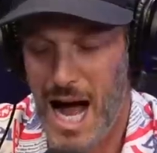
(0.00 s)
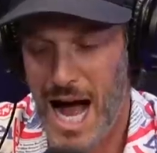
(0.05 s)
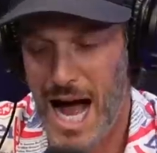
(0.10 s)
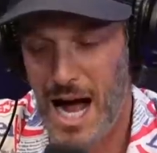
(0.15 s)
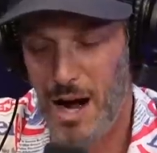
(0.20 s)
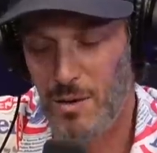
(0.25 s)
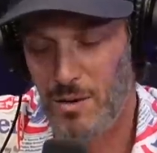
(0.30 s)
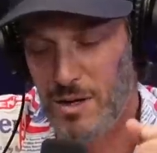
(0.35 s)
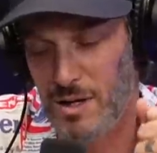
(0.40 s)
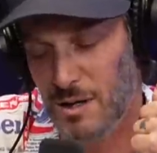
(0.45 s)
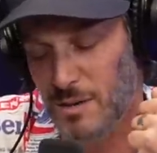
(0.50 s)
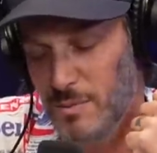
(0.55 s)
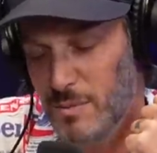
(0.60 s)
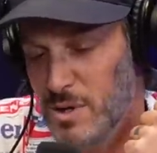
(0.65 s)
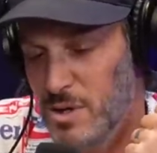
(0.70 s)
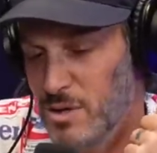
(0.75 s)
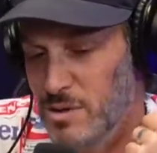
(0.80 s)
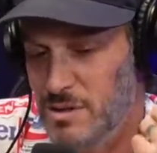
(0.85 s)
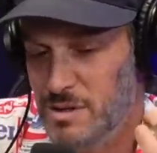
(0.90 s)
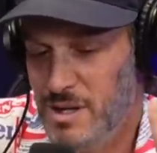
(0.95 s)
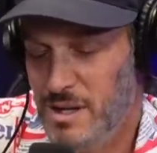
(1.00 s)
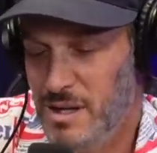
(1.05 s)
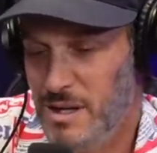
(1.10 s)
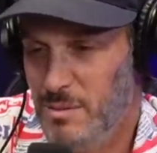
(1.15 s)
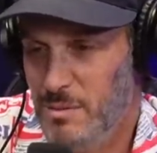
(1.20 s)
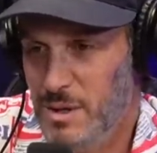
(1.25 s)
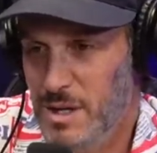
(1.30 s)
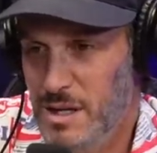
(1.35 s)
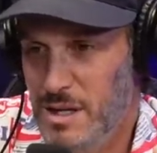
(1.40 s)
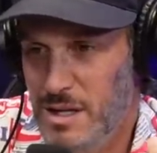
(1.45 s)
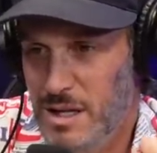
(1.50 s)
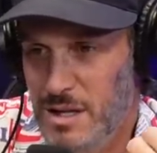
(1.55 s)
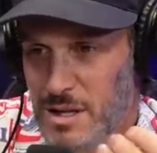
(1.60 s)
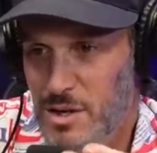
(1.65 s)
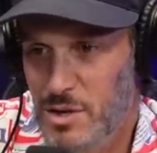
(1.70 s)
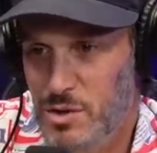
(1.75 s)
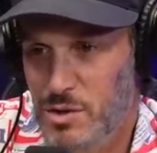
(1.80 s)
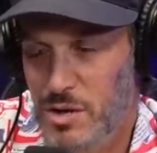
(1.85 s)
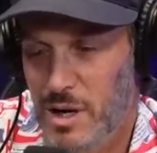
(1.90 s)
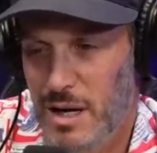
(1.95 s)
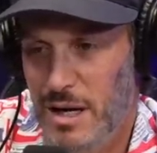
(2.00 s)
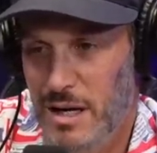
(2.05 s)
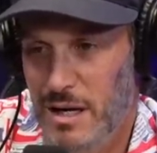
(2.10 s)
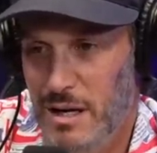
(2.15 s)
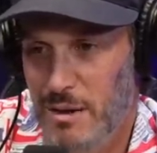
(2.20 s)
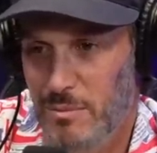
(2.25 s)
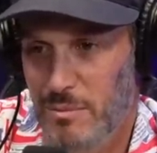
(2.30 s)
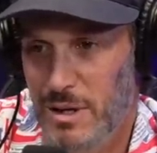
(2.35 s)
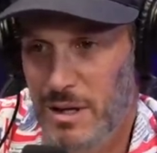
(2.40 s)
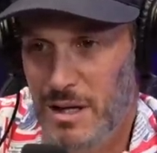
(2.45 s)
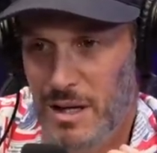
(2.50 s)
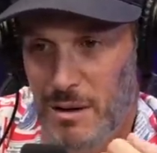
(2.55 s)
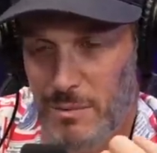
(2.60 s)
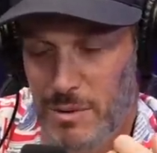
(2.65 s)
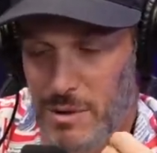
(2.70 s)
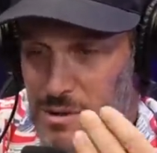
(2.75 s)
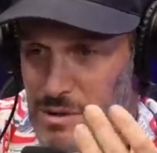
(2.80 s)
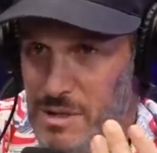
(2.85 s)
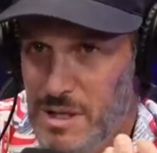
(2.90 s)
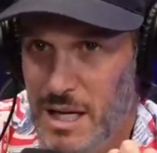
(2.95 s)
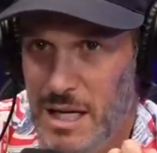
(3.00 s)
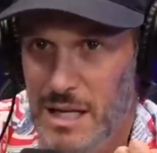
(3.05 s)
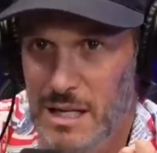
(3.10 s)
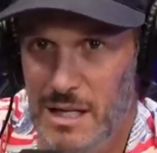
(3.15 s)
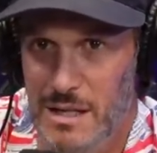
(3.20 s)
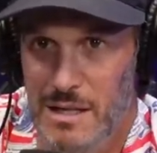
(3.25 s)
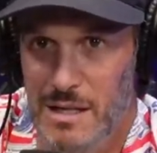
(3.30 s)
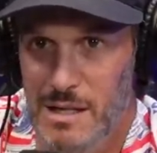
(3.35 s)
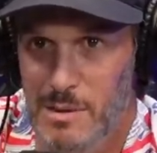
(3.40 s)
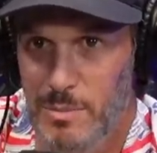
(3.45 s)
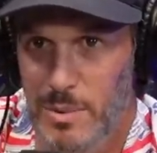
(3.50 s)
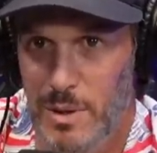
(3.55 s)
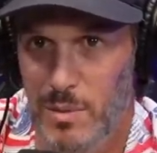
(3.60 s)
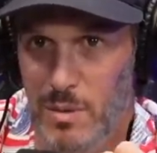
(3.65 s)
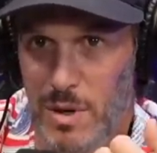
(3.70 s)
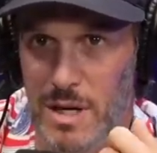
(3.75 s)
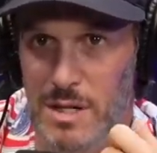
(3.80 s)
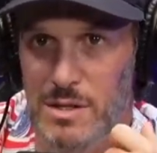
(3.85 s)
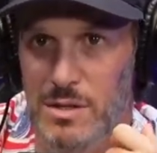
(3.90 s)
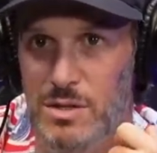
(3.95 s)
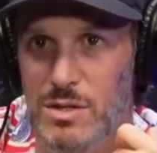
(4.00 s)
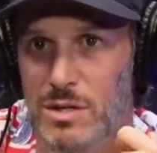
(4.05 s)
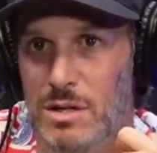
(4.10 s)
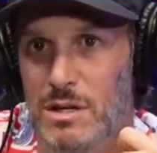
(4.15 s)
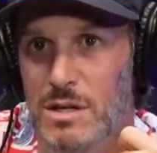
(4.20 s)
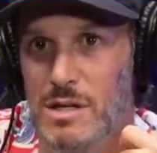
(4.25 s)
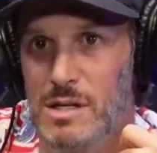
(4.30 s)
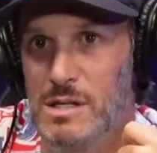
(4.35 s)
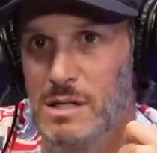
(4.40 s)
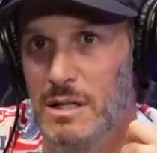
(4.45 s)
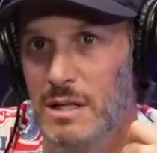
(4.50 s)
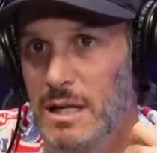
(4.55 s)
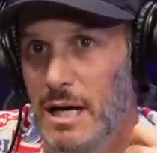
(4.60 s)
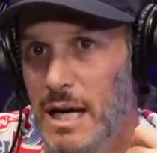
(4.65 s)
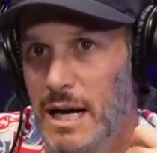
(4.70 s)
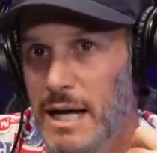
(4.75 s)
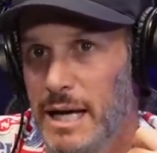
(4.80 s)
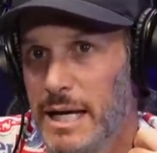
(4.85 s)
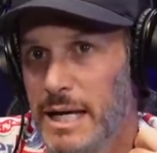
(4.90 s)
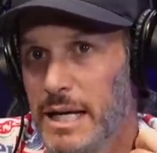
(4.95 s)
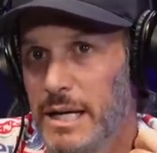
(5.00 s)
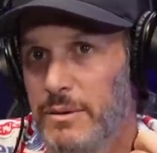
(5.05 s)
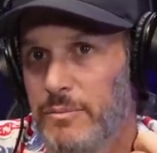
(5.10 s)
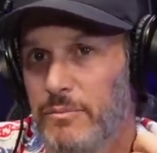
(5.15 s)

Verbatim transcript: How come you're telling me that you're trying to hit me up? Are you saying that this Budweiser shirt isn't kind of hip?